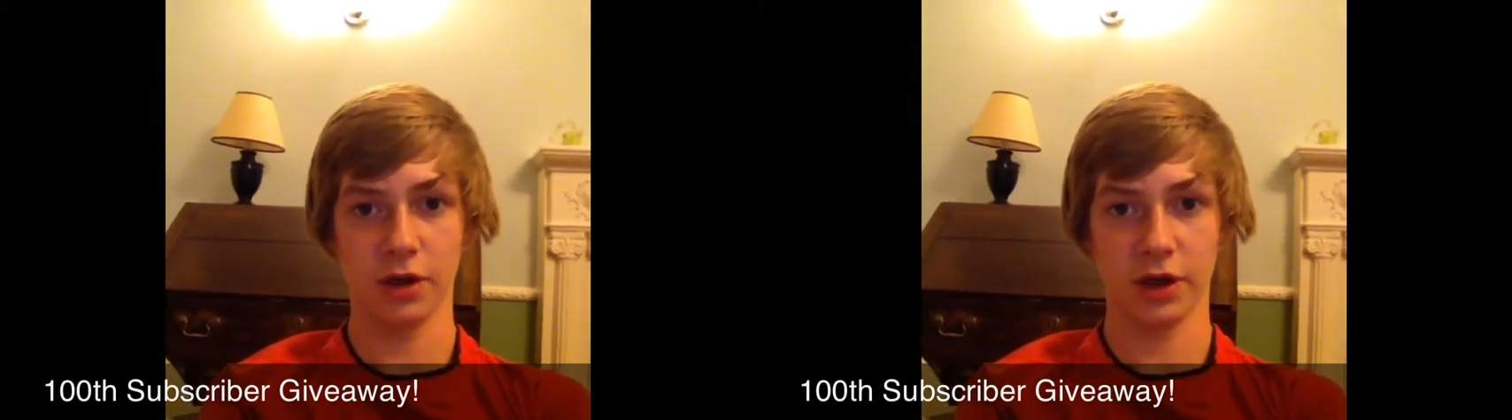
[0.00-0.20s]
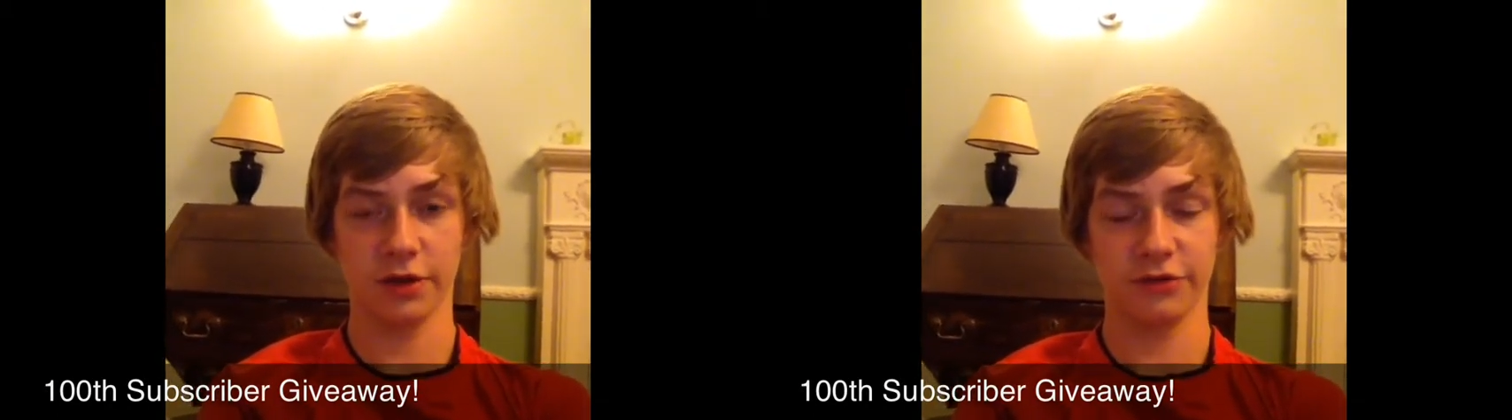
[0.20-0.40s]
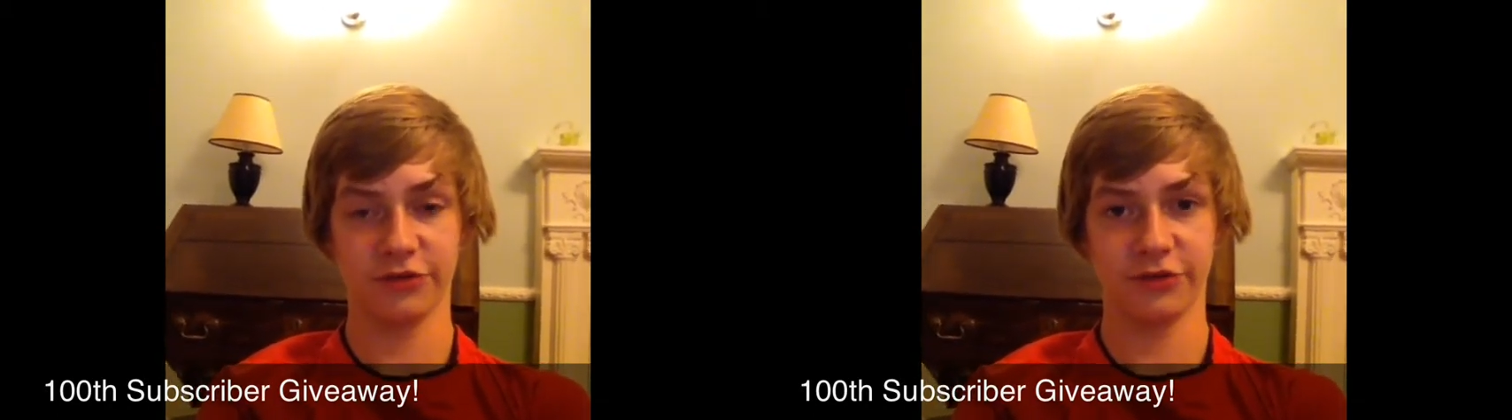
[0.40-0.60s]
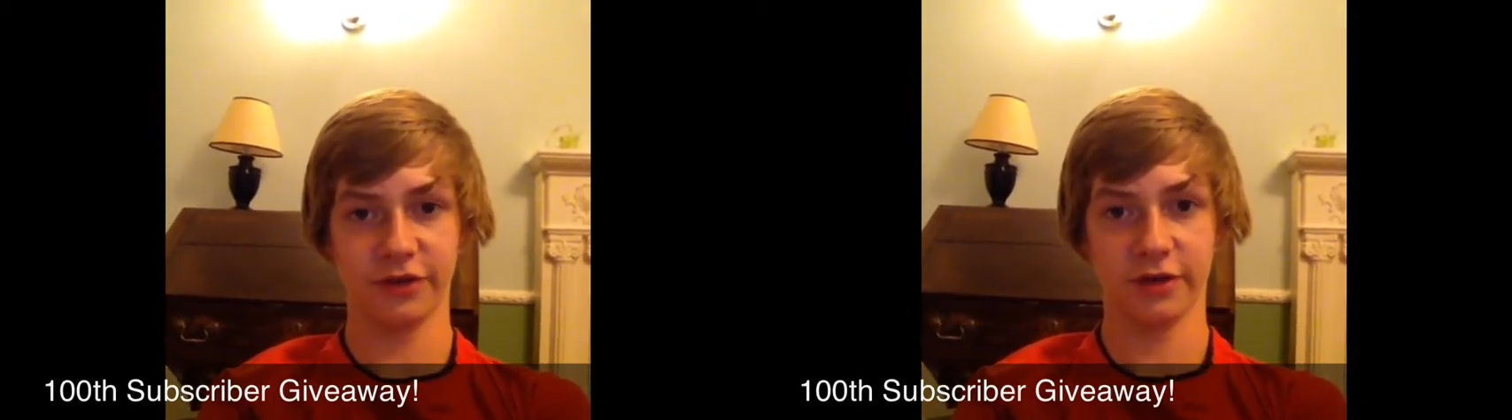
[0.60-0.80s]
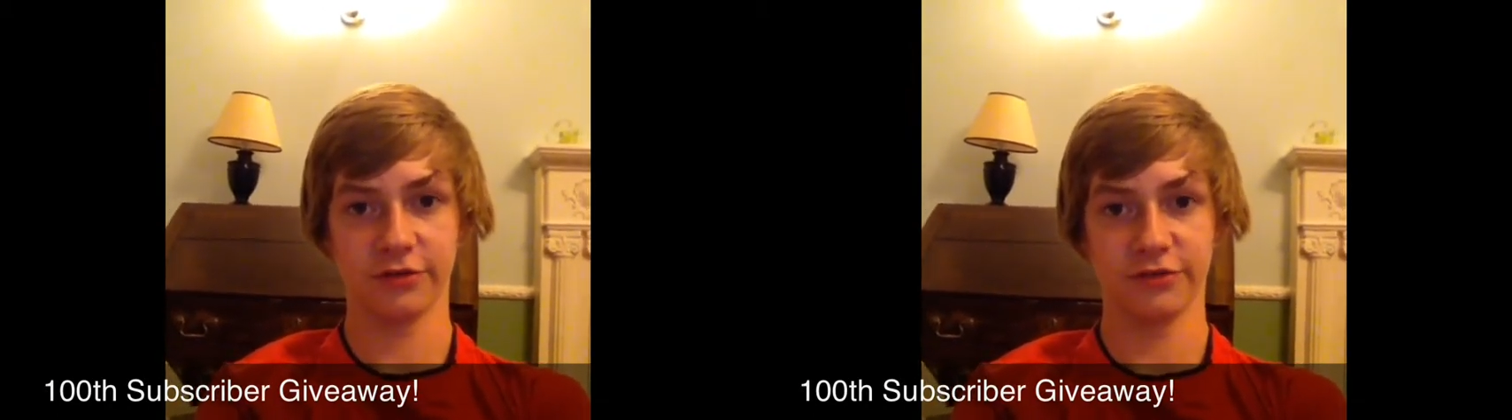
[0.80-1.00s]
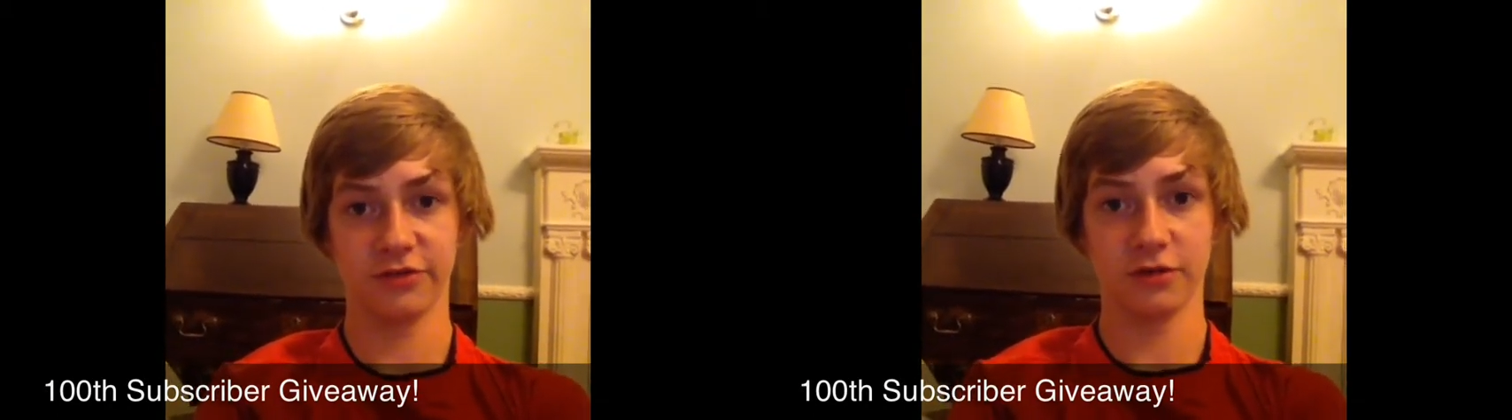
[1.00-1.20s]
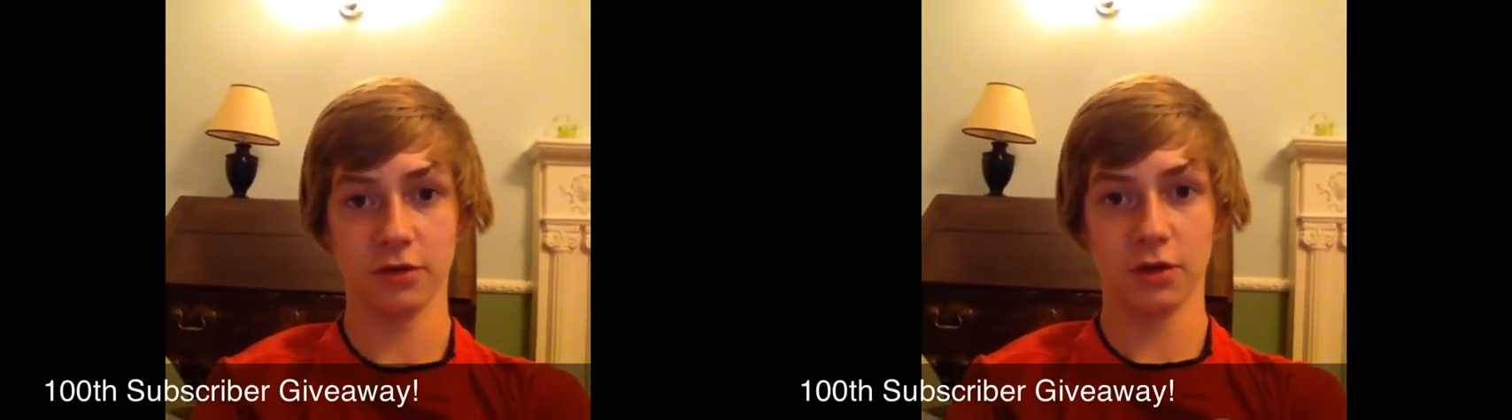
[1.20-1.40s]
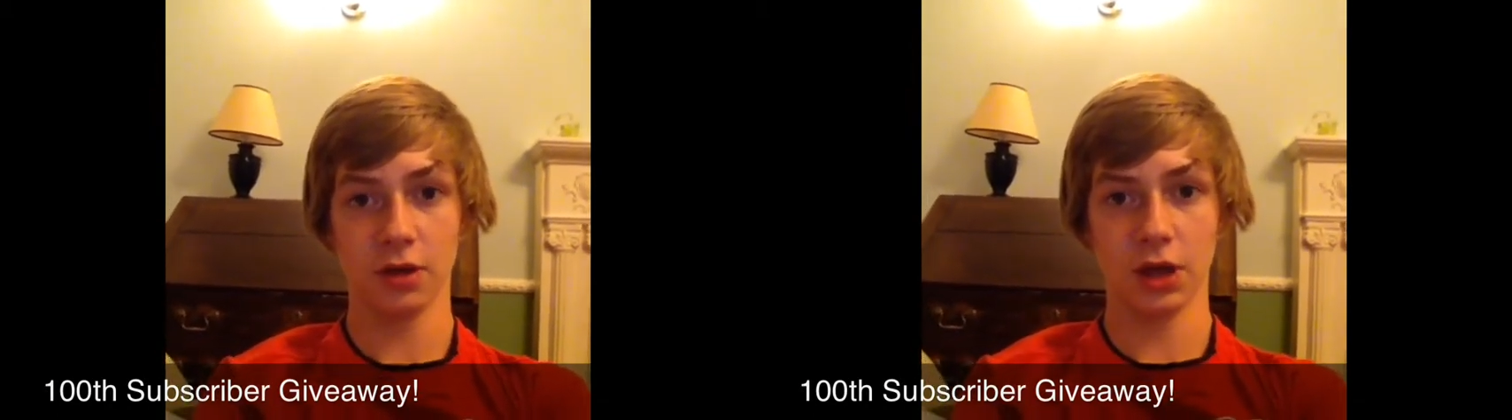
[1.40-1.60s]
at 6
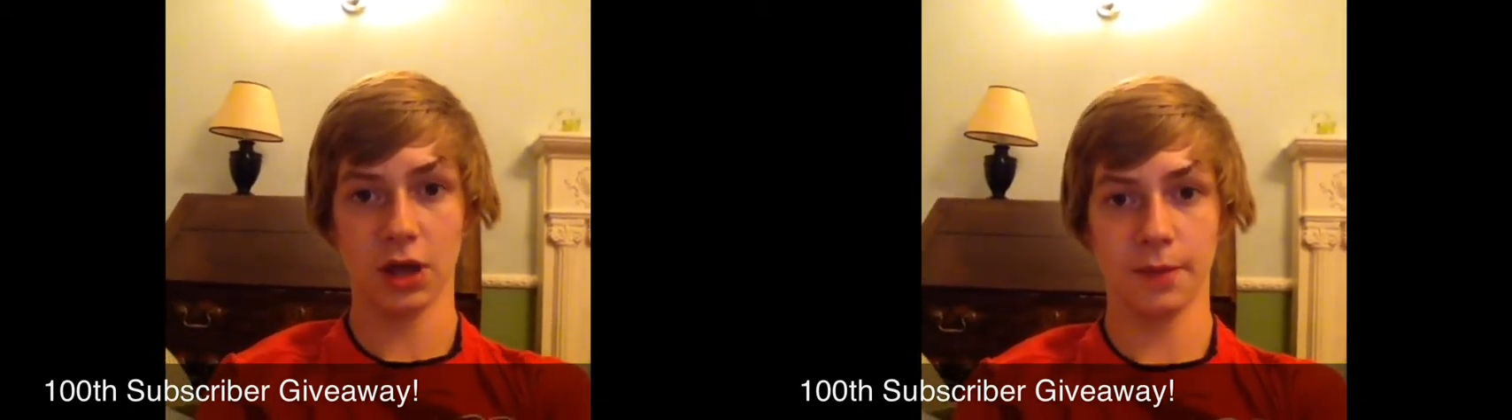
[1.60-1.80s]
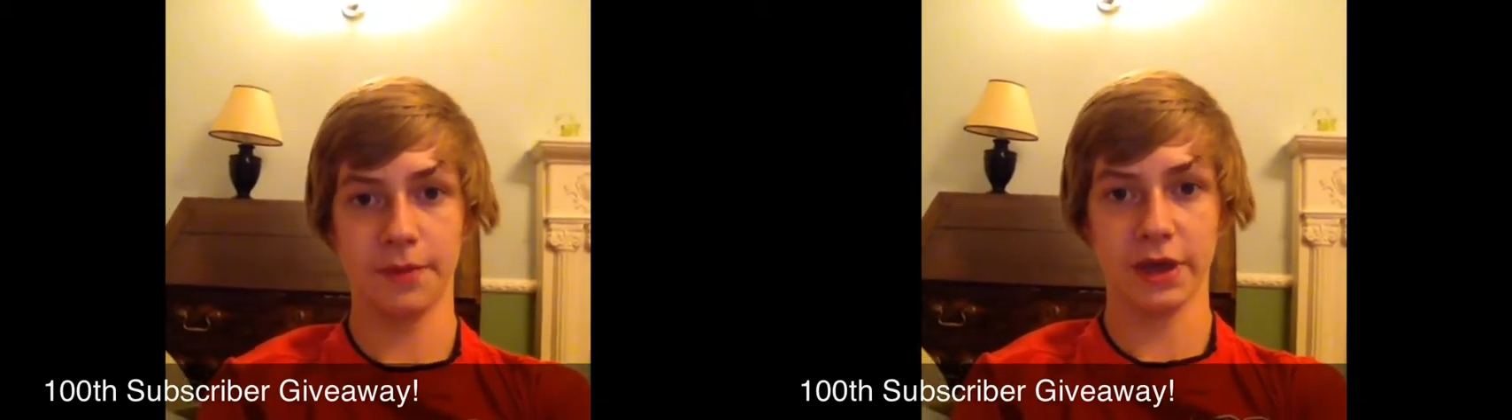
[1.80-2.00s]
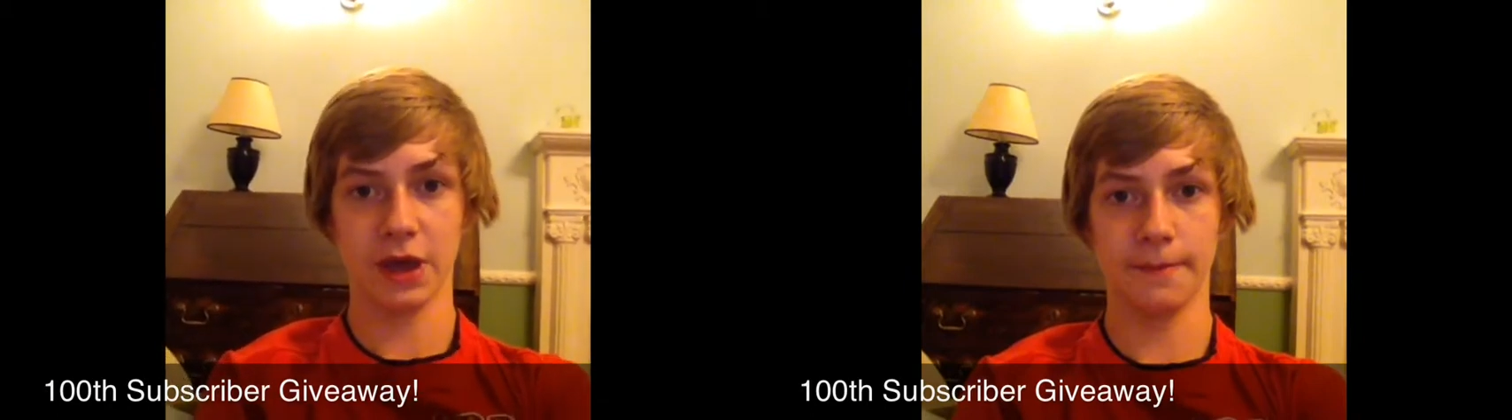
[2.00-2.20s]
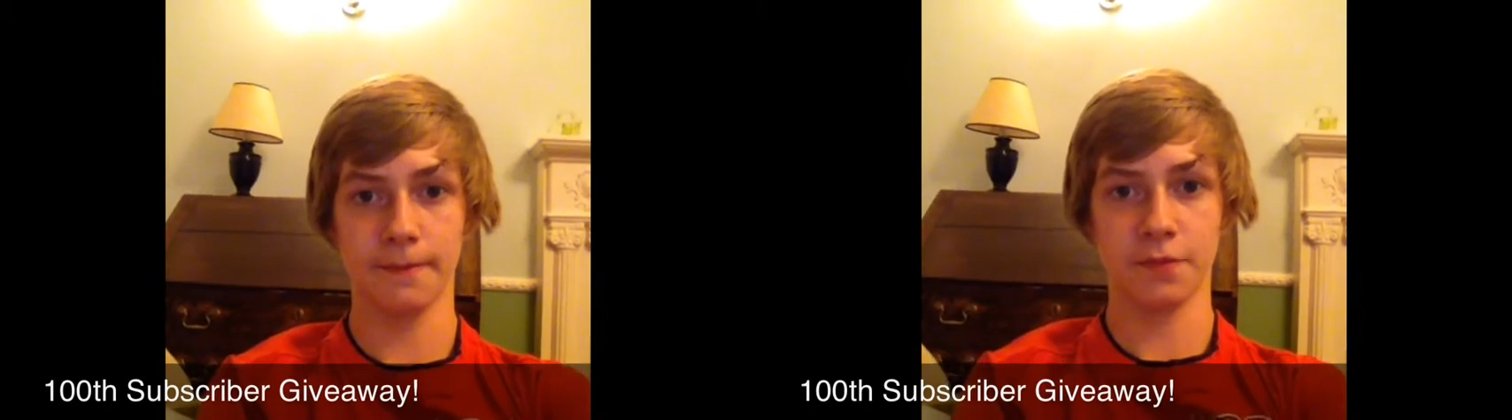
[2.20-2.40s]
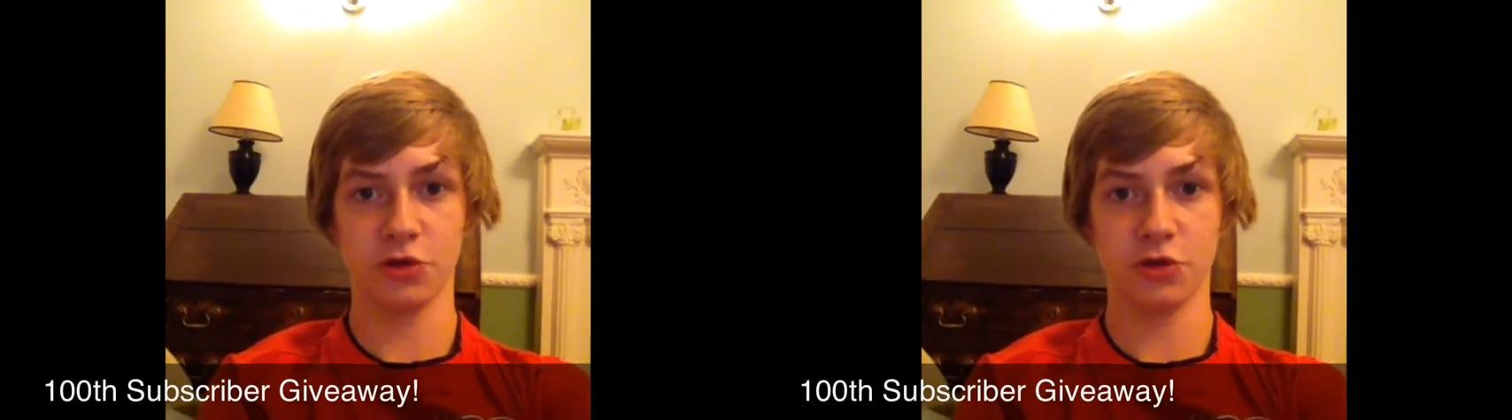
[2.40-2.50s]
uh, p.m.